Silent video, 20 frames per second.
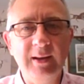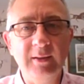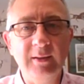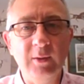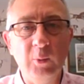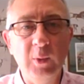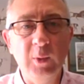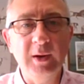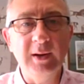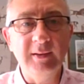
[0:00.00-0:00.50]
and
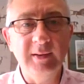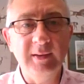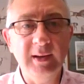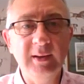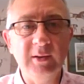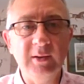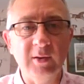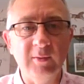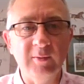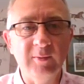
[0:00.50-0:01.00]
the winner
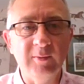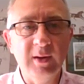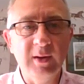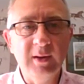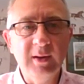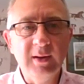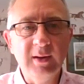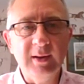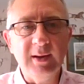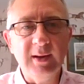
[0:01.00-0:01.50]
did come
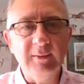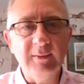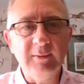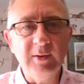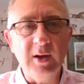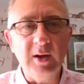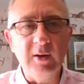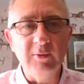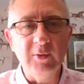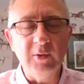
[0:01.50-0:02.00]

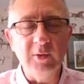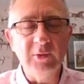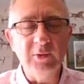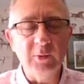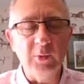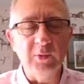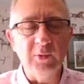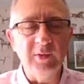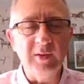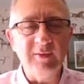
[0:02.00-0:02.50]
over on
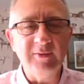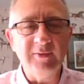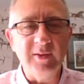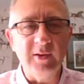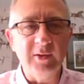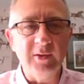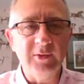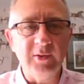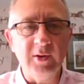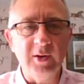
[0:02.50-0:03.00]
towards that
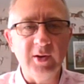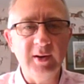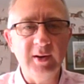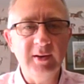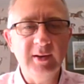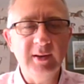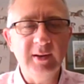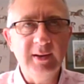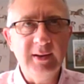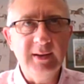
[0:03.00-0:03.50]
far side,